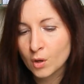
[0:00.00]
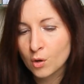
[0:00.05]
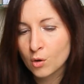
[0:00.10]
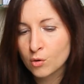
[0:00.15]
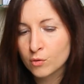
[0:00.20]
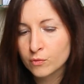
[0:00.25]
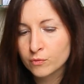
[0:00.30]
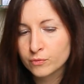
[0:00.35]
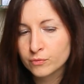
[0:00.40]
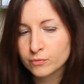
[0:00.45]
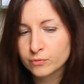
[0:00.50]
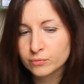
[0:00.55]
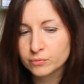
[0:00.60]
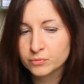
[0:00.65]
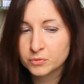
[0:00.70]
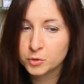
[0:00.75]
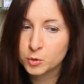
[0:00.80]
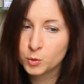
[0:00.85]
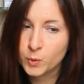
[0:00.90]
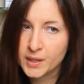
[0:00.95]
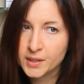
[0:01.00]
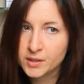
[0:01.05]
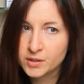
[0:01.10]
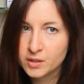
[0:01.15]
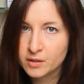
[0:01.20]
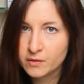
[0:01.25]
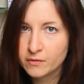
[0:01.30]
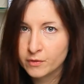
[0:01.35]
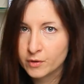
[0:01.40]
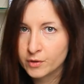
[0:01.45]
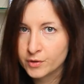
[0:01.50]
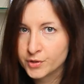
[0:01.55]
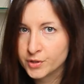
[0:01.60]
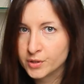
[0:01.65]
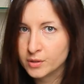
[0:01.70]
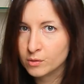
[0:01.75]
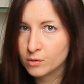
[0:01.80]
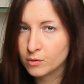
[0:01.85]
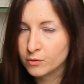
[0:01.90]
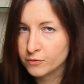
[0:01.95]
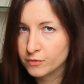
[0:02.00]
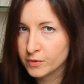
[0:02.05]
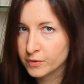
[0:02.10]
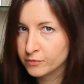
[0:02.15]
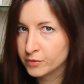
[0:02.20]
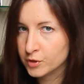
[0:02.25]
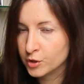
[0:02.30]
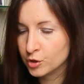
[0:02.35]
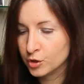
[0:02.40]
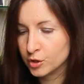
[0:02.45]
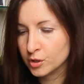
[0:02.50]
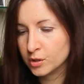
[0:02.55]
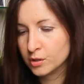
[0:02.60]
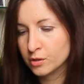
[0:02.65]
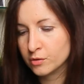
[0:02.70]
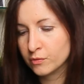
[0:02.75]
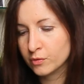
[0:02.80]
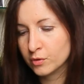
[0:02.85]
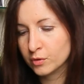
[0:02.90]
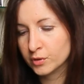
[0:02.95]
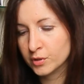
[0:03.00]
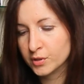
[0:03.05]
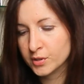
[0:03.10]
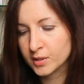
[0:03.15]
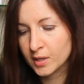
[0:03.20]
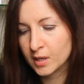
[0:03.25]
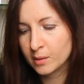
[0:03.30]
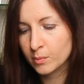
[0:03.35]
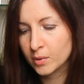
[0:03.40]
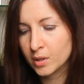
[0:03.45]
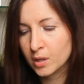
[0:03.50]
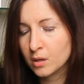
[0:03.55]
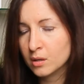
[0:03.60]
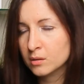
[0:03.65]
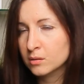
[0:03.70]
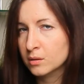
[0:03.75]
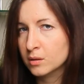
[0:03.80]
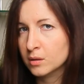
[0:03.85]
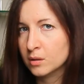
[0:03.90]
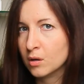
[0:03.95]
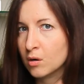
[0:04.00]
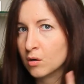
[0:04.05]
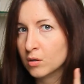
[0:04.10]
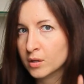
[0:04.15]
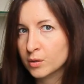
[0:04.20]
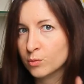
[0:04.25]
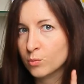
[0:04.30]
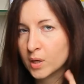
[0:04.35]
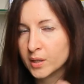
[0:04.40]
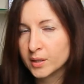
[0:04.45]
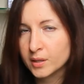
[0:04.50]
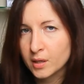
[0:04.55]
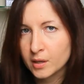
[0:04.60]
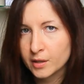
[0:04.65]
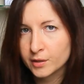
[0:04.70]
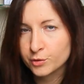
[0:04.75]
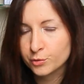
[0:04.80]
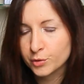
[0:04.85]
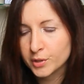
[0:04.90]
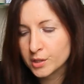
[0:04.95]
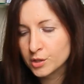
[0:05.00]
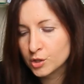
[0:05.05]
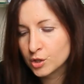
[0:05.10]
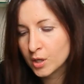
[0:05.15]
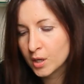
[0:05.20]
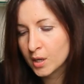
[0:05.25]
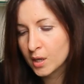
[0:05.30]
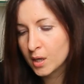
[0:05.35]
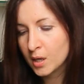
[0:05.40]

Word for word: of 20, 30 or 50 sheets for this camera, the all-in-one cartridge